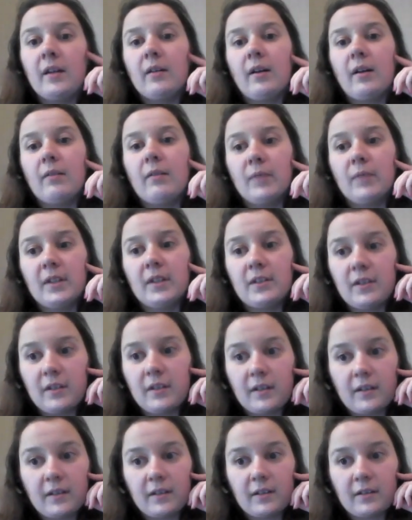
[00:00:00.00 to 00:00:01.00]
and we
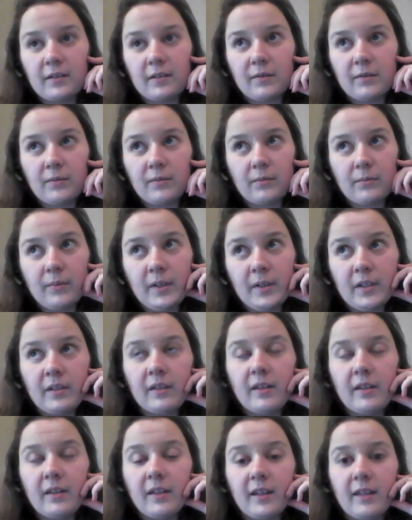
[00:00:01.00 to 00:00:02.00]
took
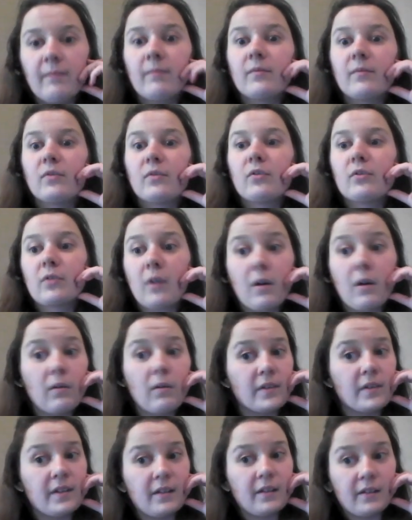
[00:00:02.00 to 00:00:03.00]
the game so
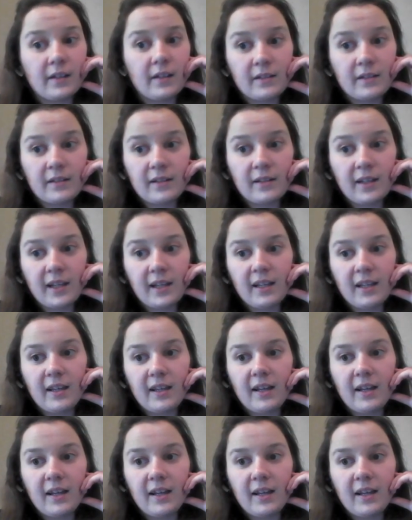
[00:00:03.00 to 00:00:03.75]
seriously.